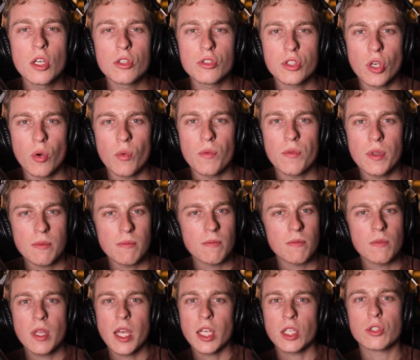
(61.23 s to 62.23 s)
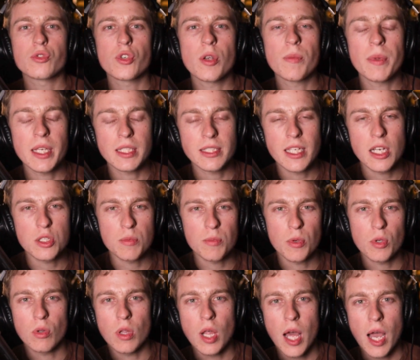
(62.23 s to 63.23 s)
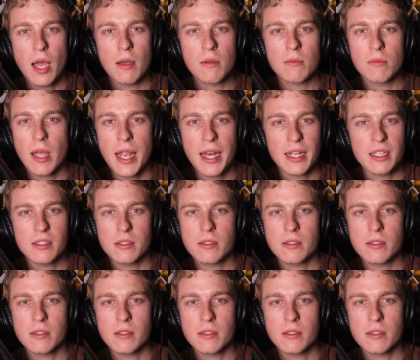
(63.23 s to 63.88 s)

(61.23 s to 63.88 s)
So extremely accessible. And